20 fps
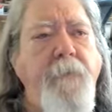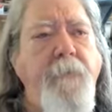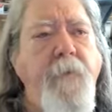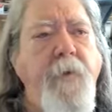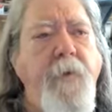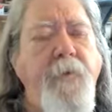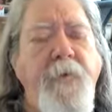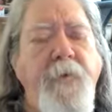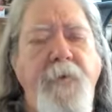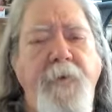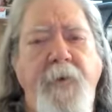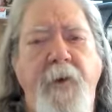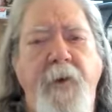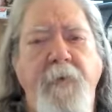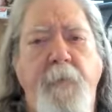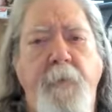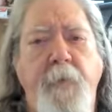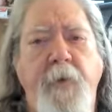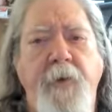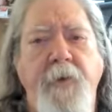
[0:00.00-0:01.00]
is a
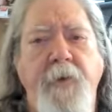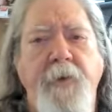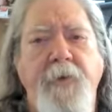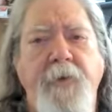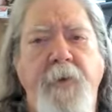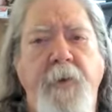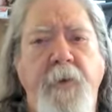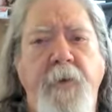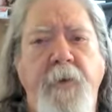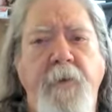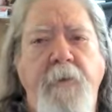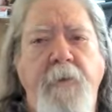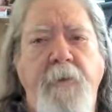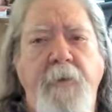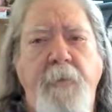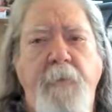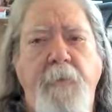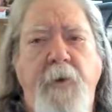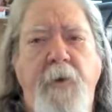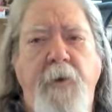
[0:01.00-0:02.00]
safe place to live
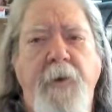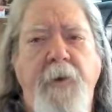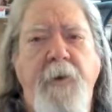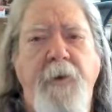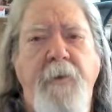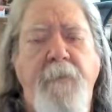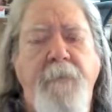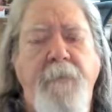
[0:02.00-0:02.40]
and play.